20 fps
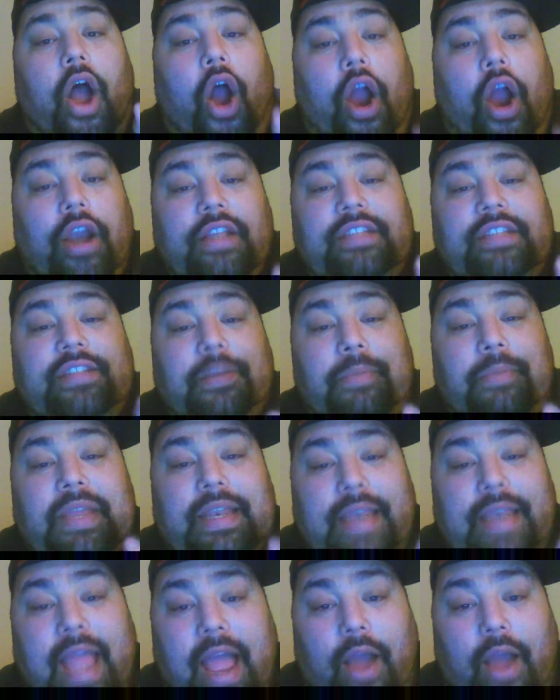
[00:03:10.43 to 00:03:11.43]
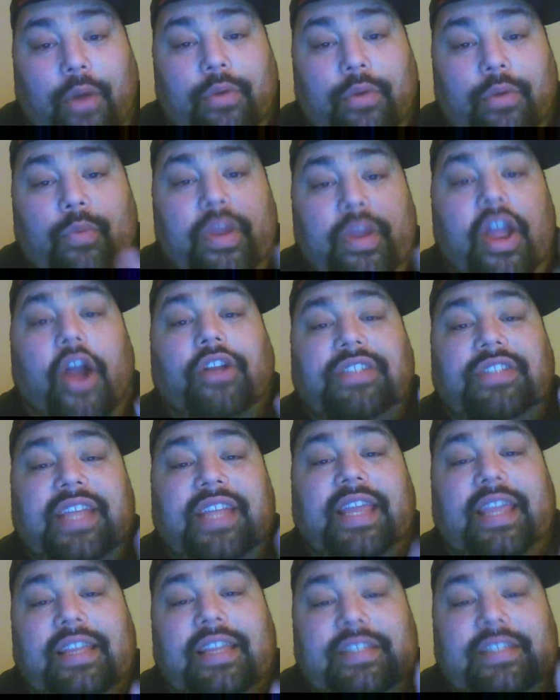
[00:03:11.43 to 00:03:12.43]
Artists, submit now. We are
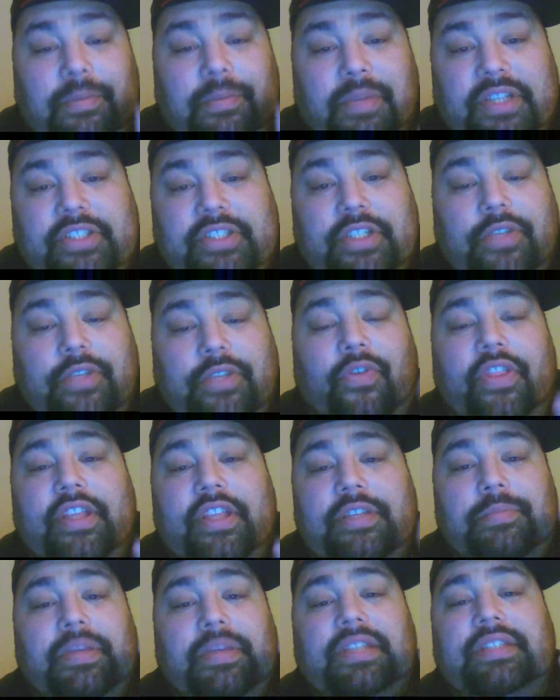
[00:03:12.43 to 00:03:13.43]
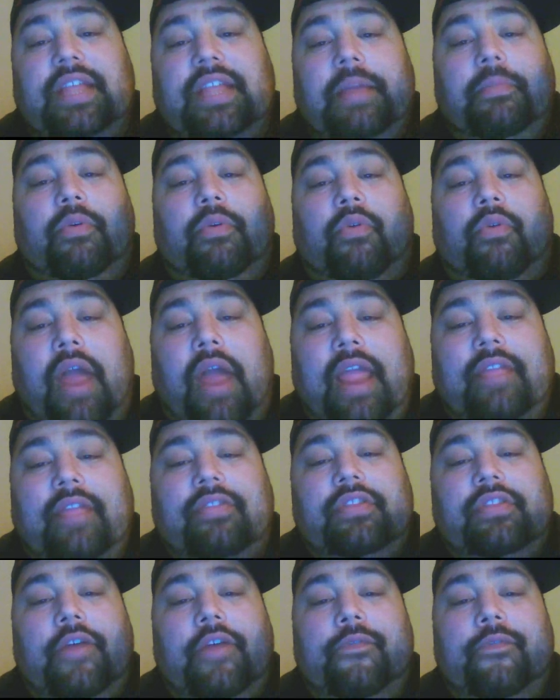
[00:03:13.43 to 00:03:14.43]
taking submissions for this mixtape right
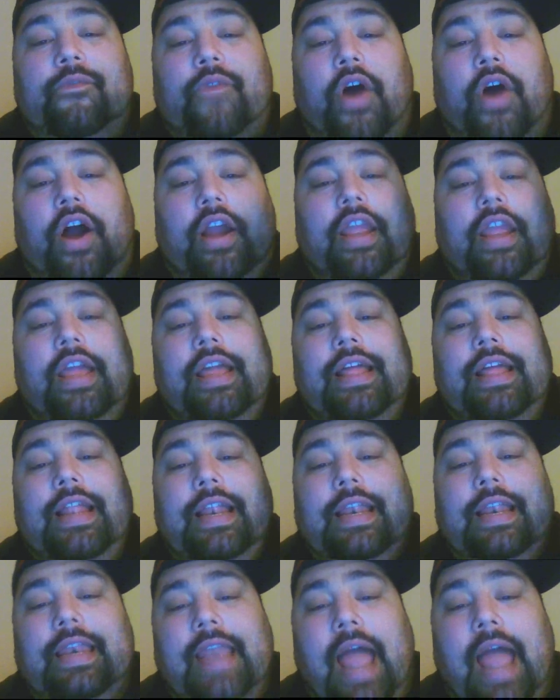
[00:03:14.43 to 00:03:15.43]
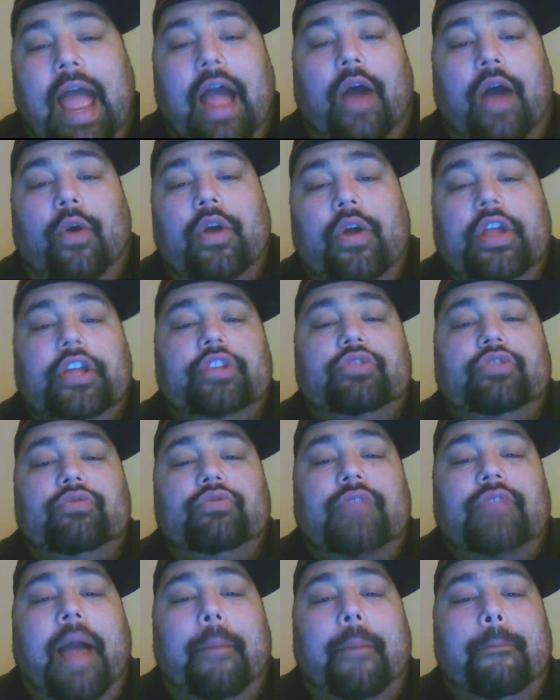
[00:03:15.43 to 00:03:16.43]
the fuck now. Do
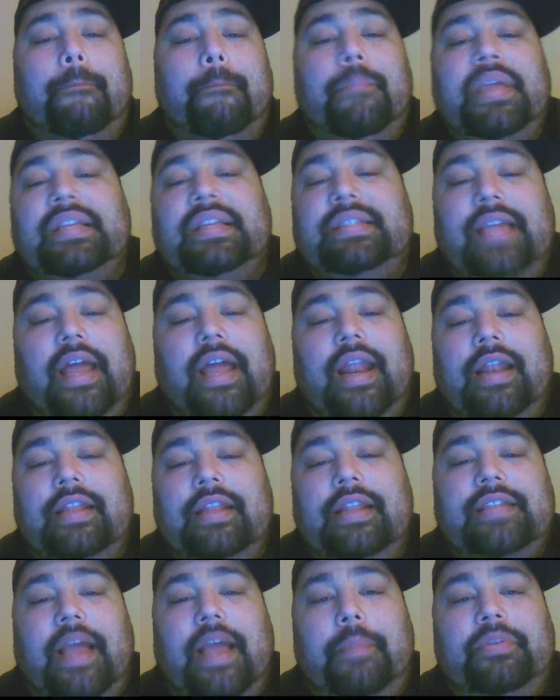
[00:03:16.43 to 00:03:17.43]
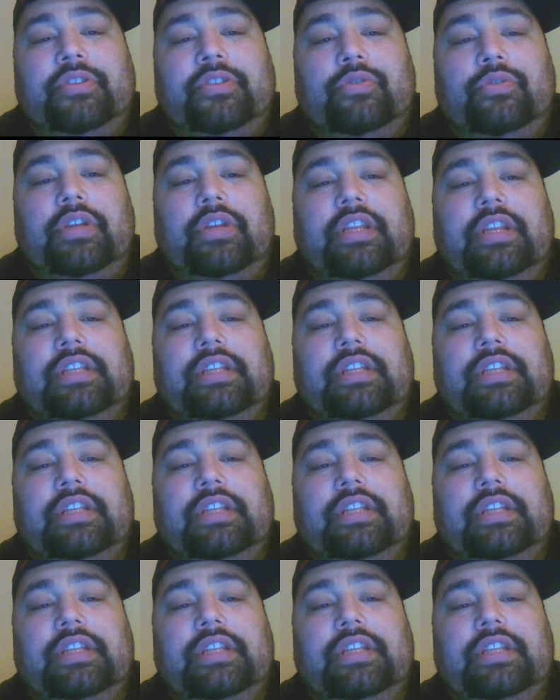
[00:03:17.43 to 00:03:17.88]
not miss out on this opportunity.